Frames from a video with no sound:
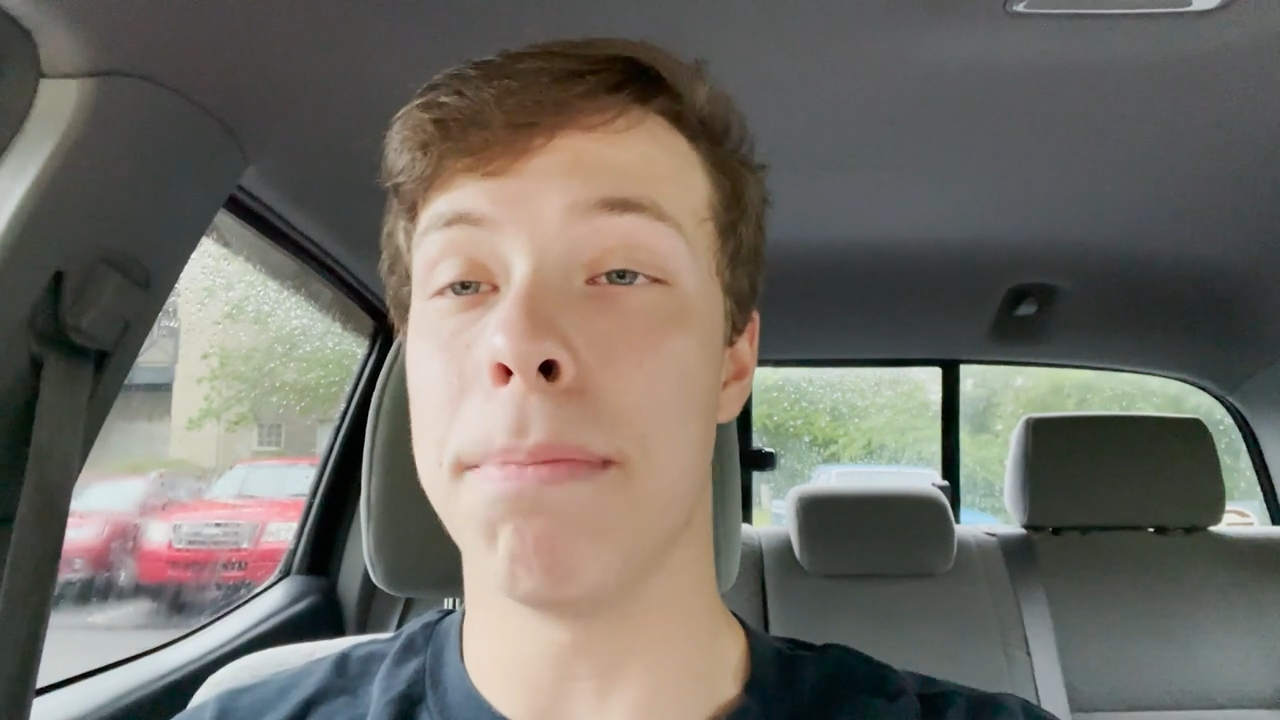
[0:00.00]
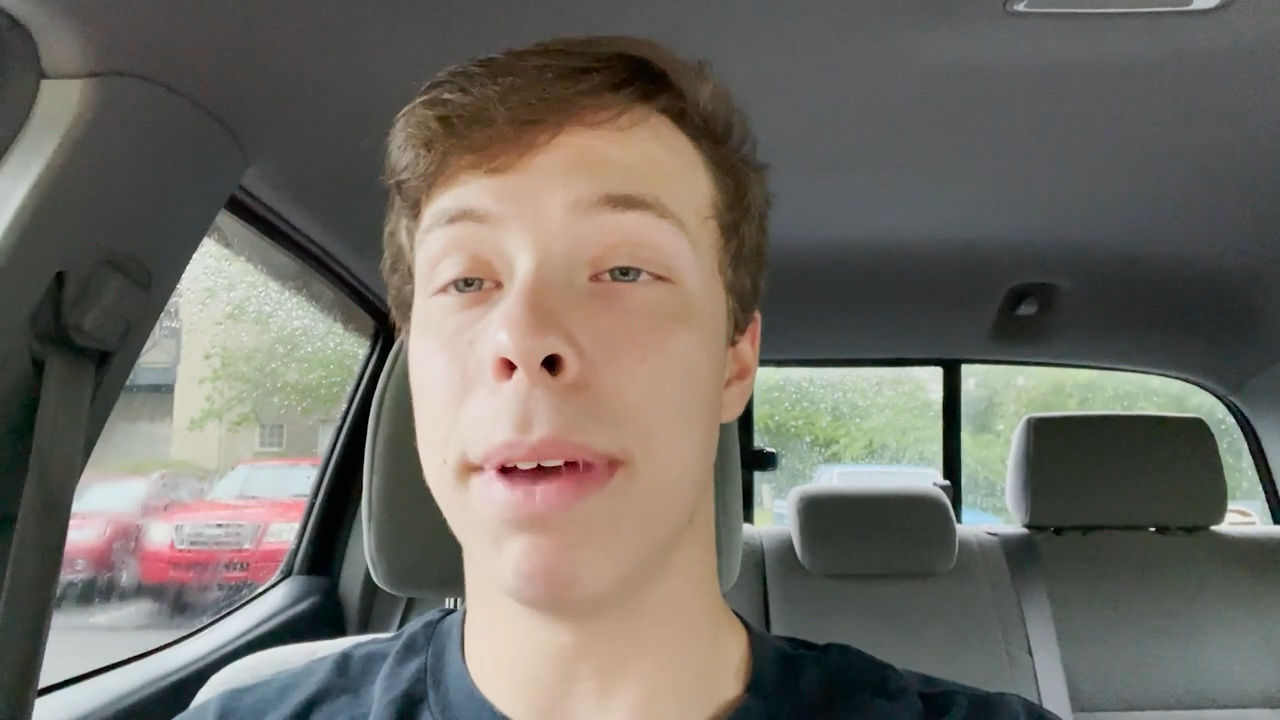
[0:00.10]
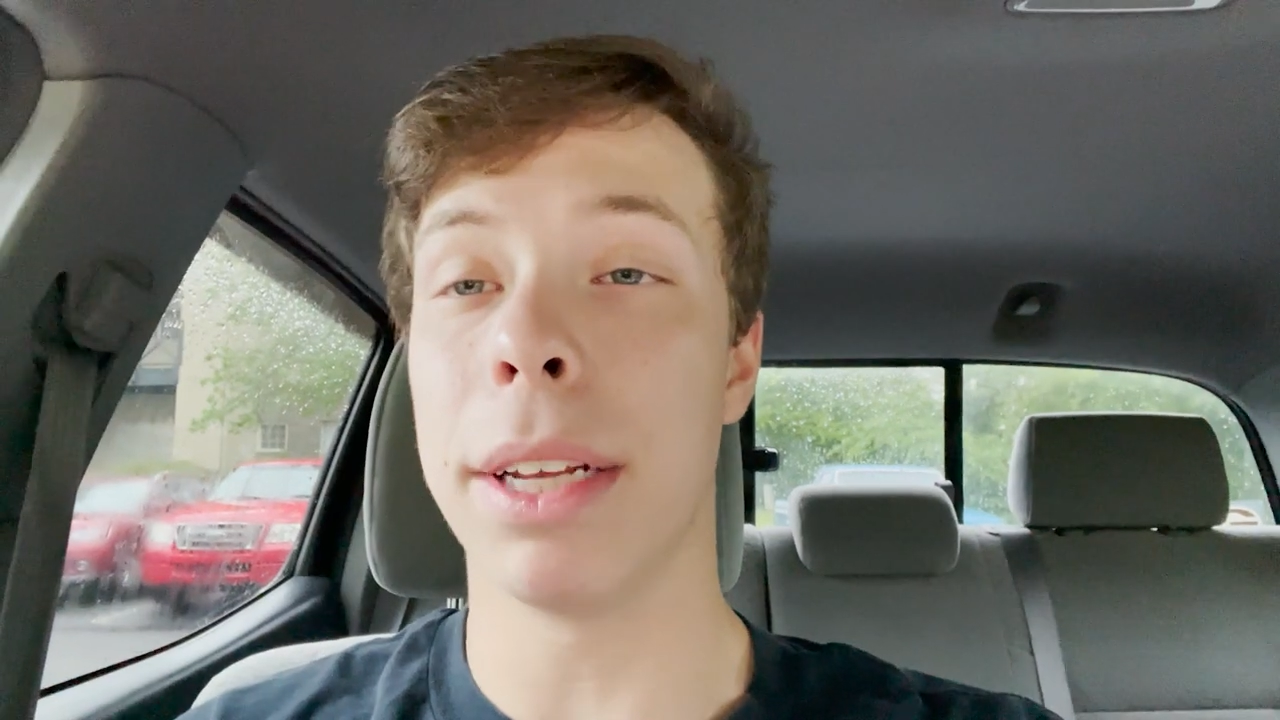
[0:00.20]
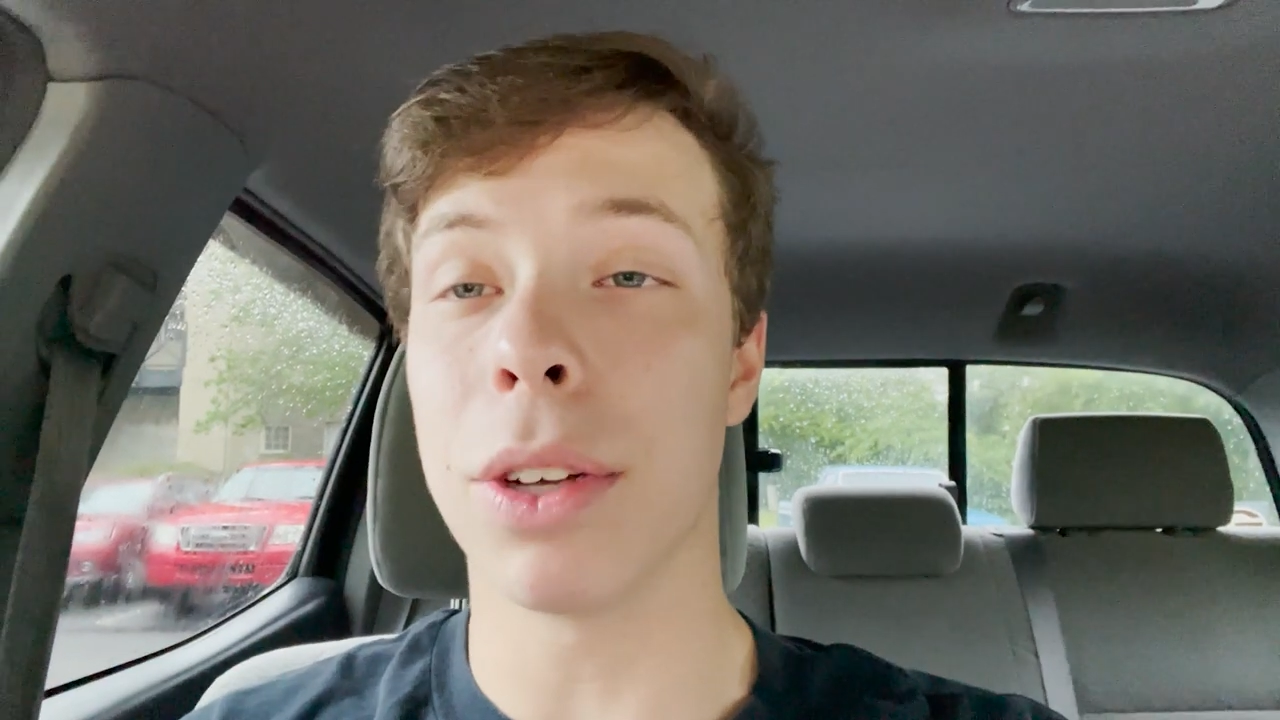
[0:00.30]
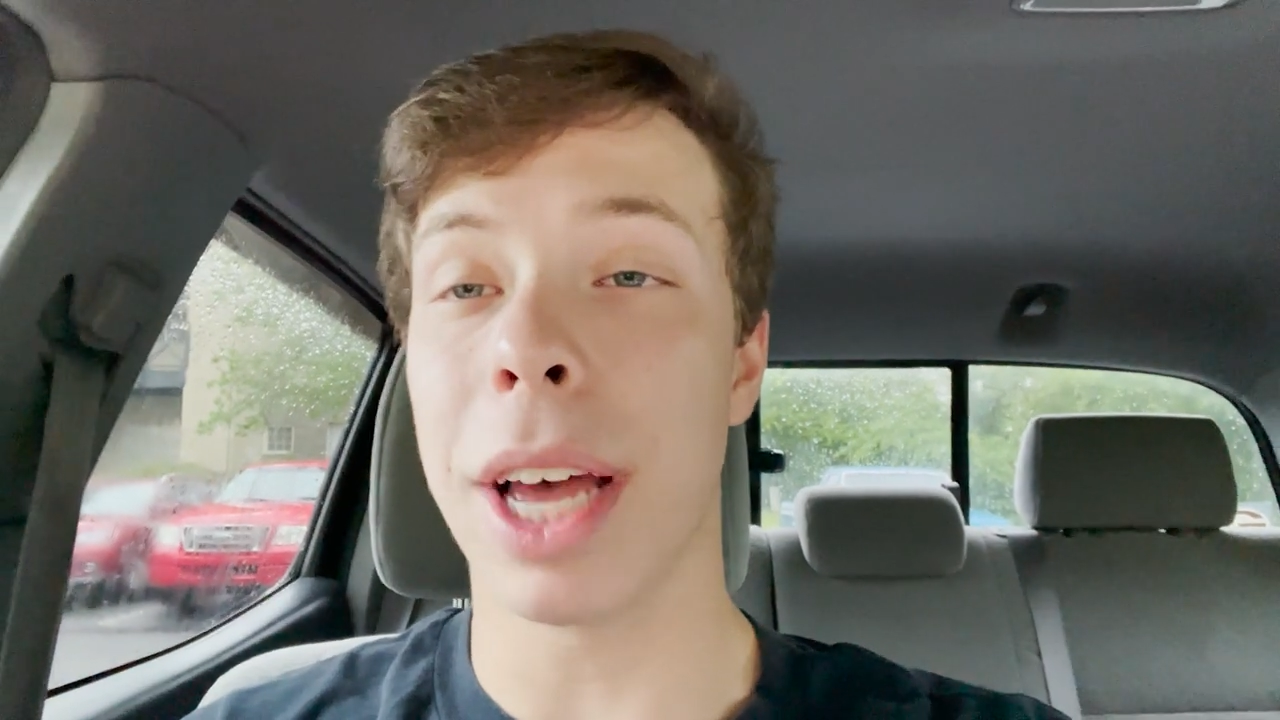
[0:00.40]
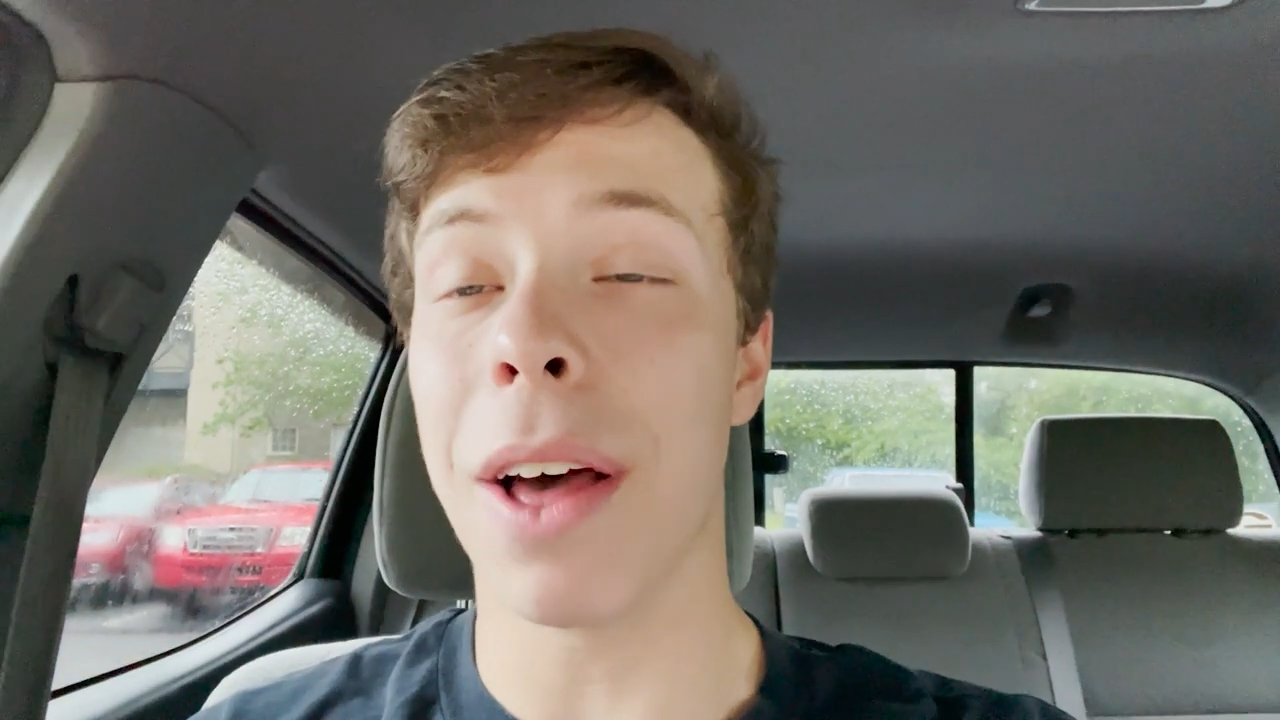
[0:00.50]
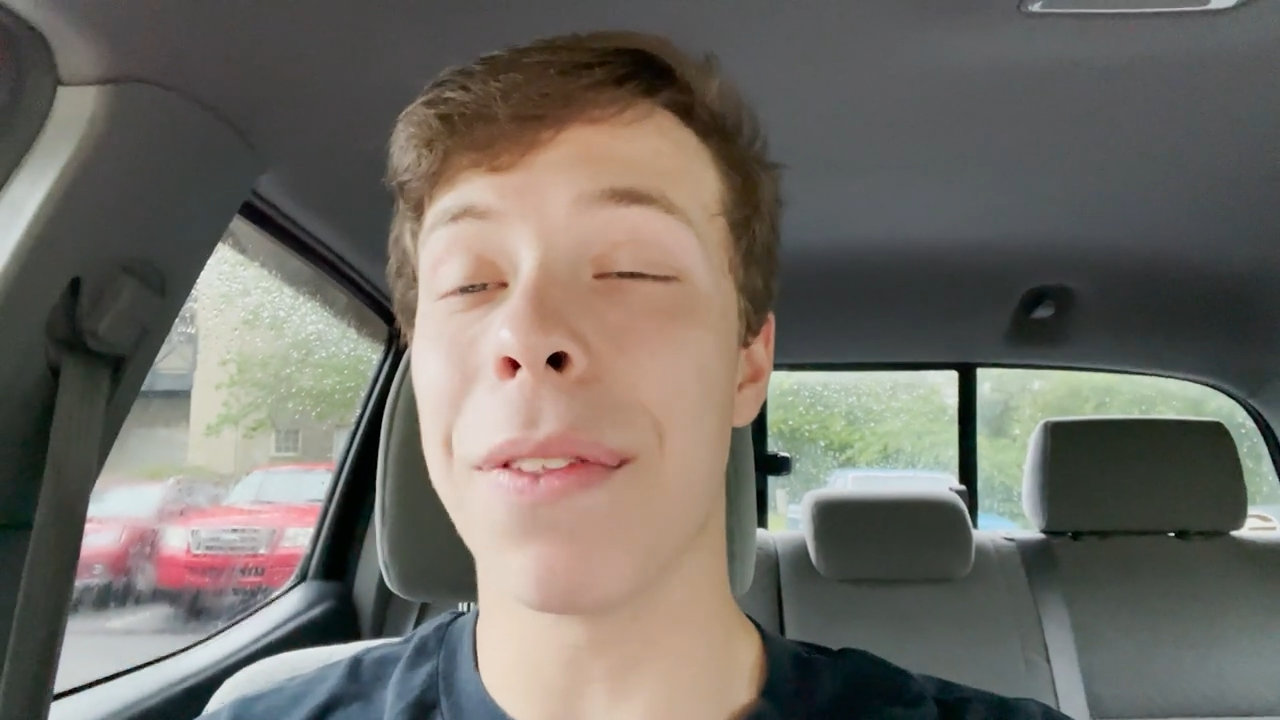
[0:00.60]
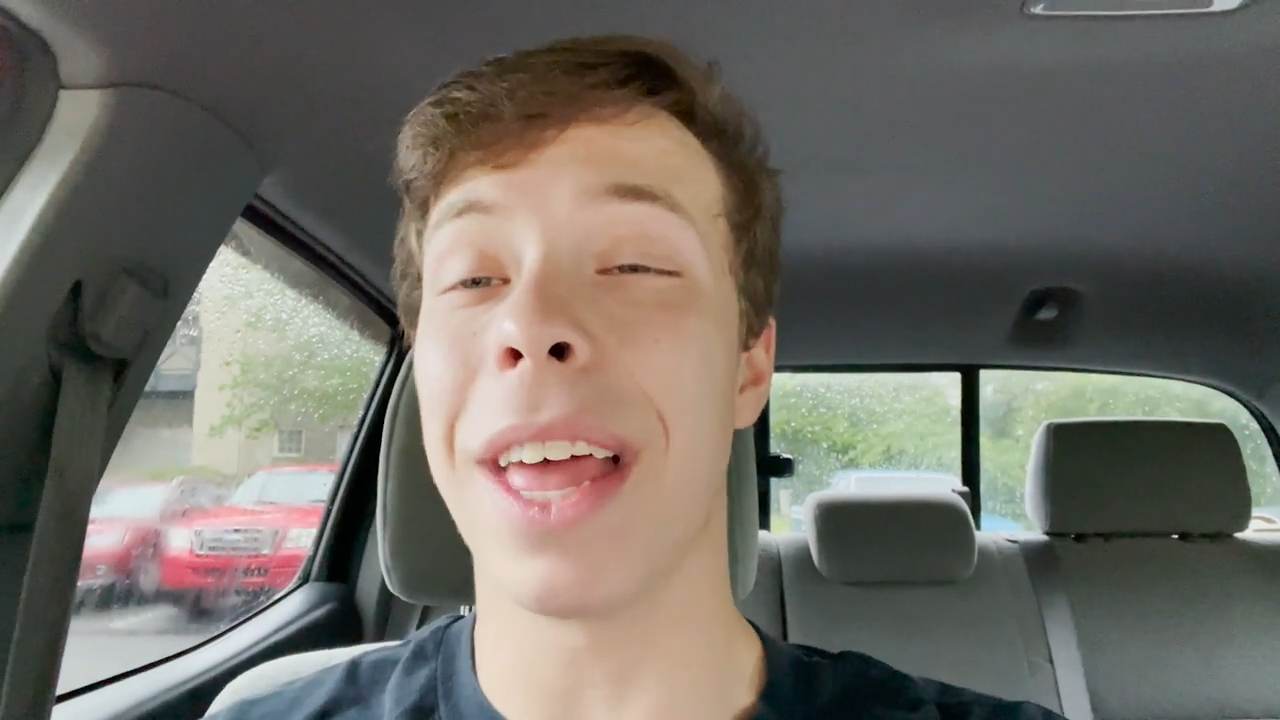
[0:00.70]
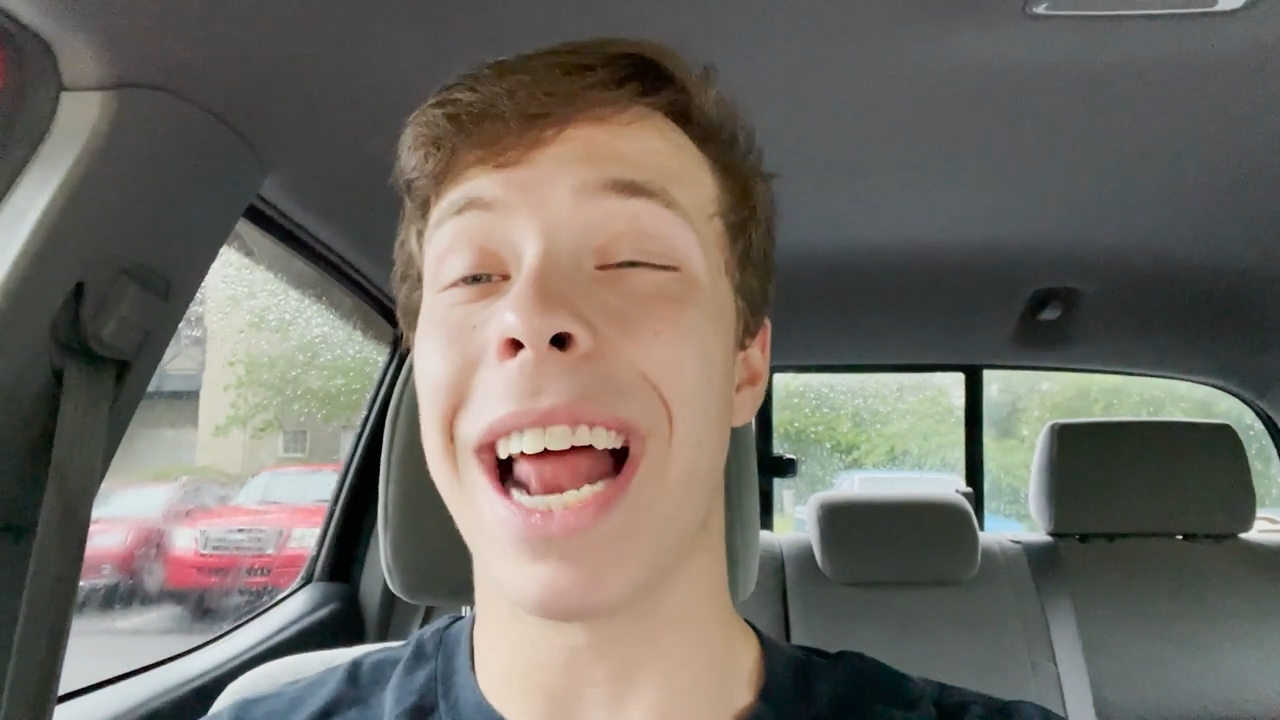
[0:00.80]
and mental health,